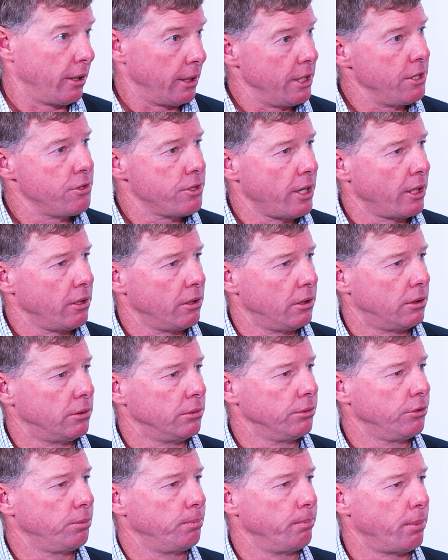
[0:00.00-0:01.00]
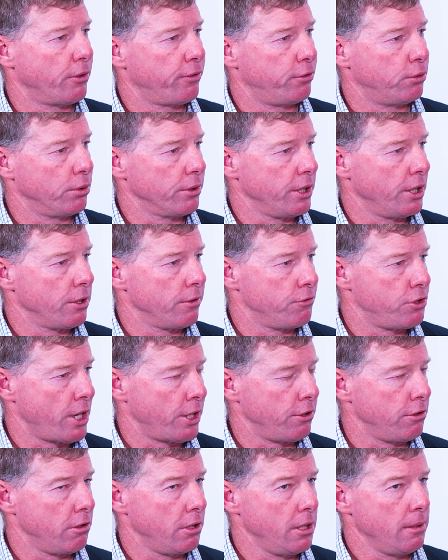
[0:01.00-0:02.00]
least 10 holes before the end of
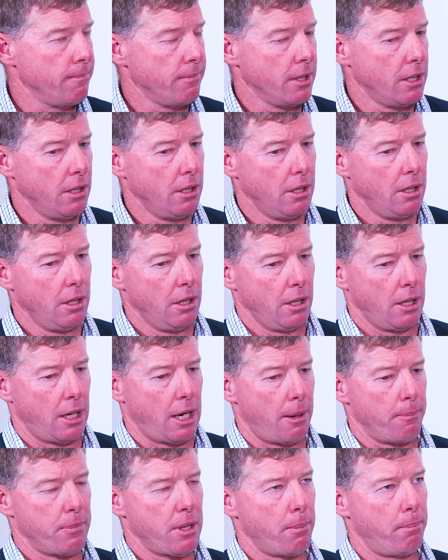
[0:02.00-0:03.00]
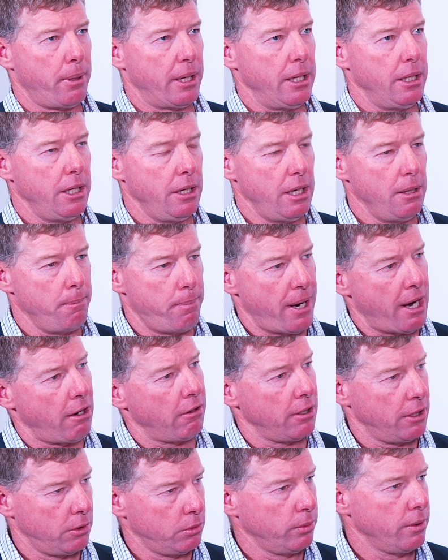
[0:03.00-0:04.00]
January. But in
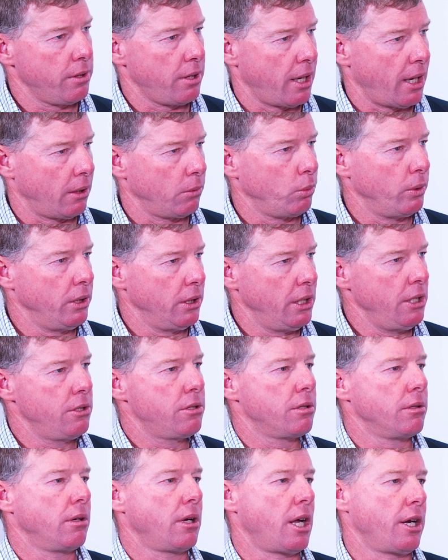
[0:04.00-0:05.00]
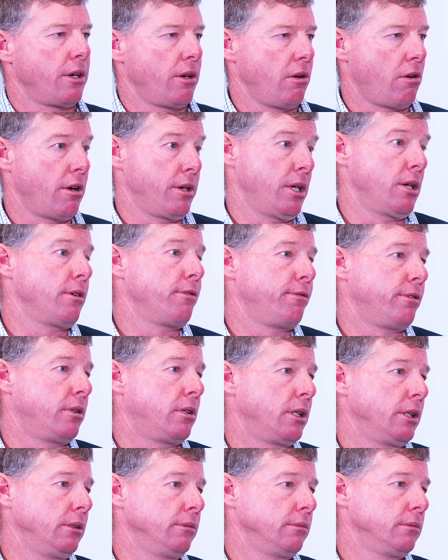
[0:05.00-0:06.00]
parallel with that, we need to
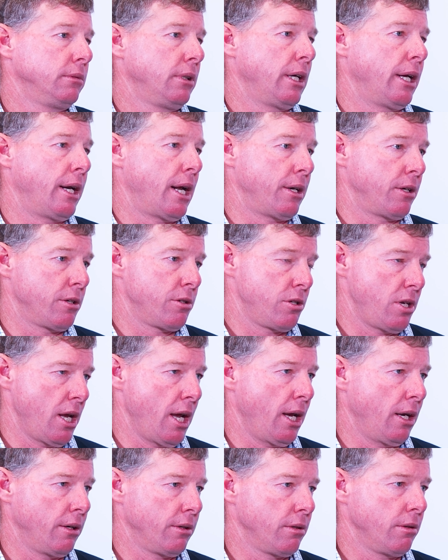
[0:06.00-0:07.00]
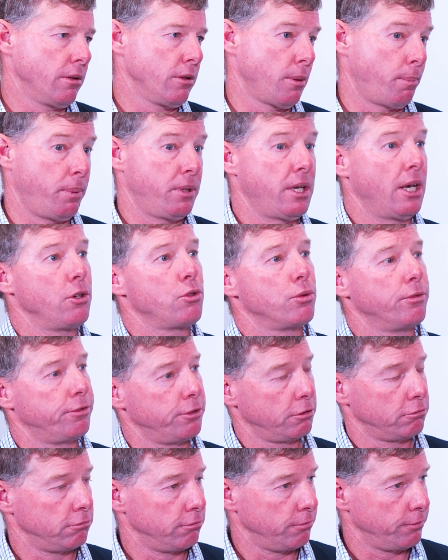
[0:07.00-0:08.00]
identify and understand the potential
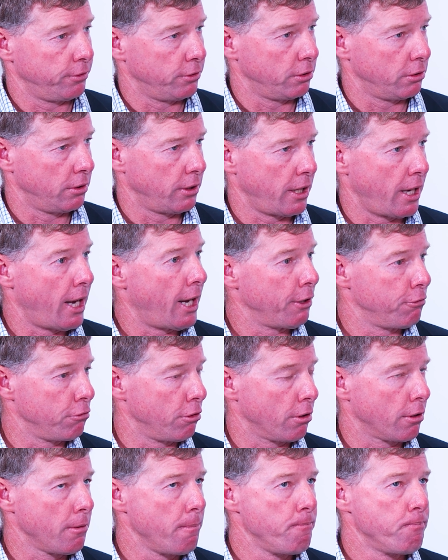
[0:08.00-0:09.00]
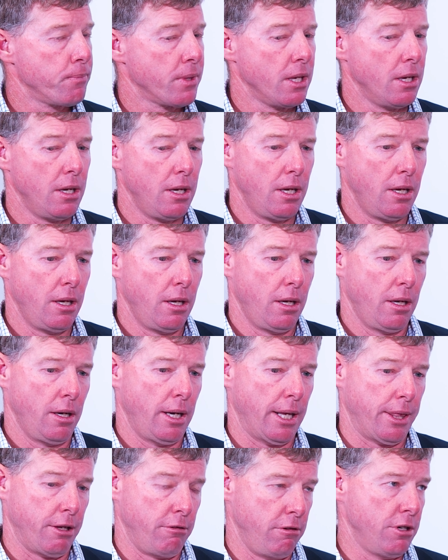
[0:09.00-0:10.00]
for a hard rock.
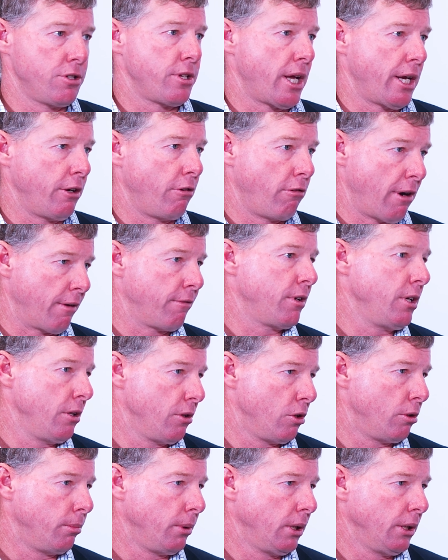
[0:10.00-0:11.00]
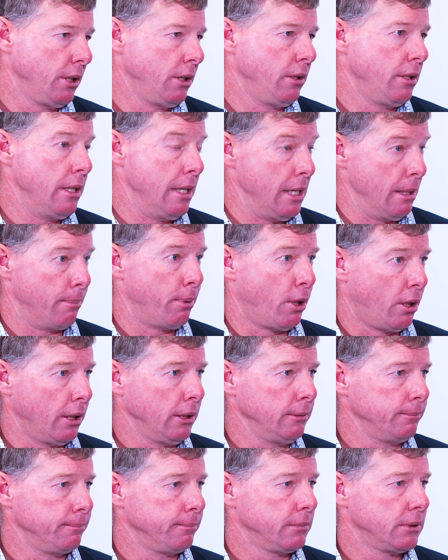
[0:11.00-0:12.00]
Now, there is a gravity anomaly
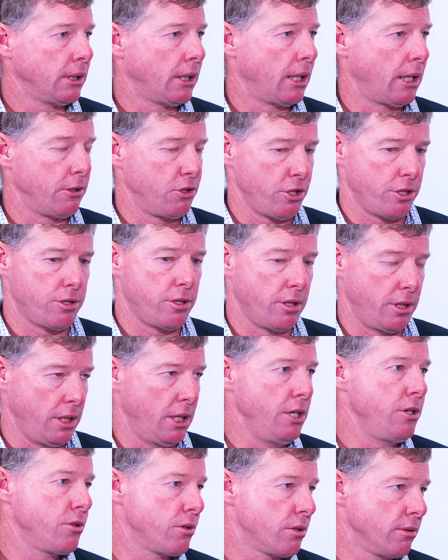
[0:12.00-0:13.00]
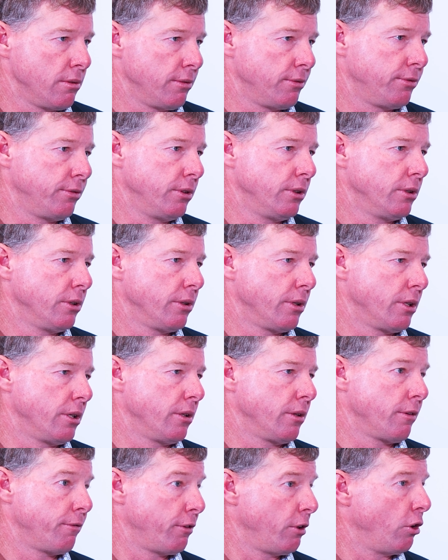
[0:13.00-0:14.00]
nearby, just to the east of the
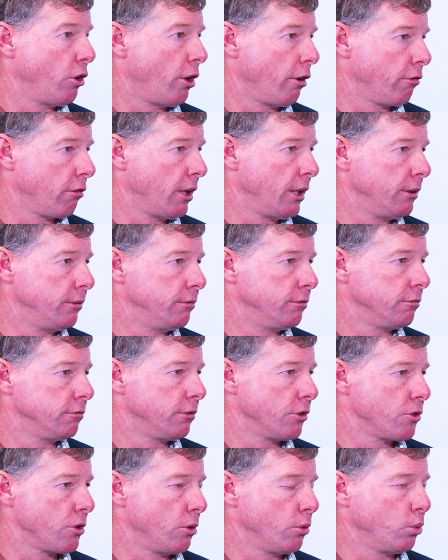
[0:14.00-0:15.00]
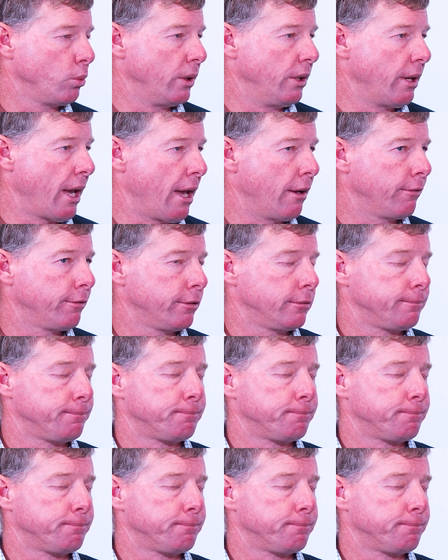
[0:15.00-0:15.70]
very high grade result we have.